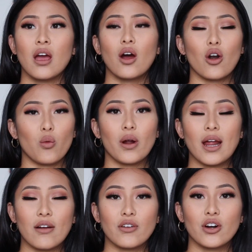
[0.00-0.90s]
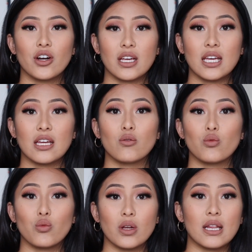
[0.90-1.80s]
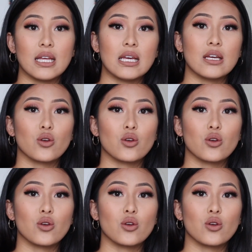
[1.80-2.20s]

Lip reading: or whatever, can really